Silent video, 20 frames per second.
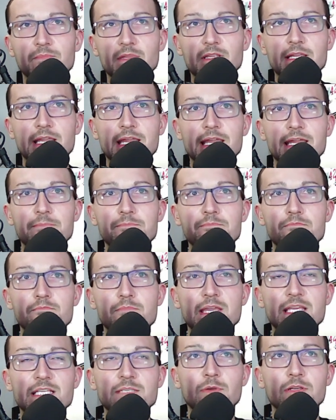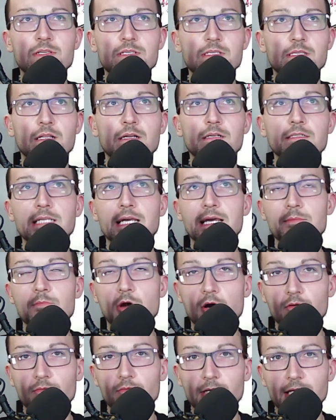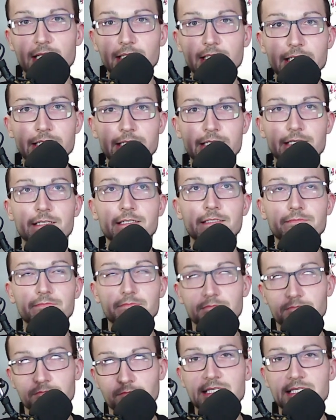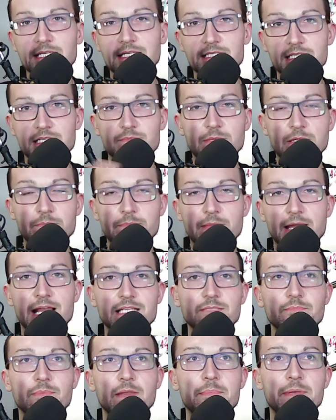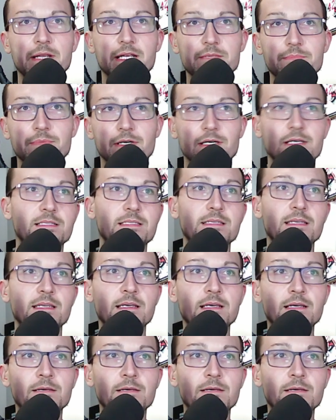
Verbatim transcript: Okay, baseball's a long-time home run leader, since has been passed by Barry Bonds.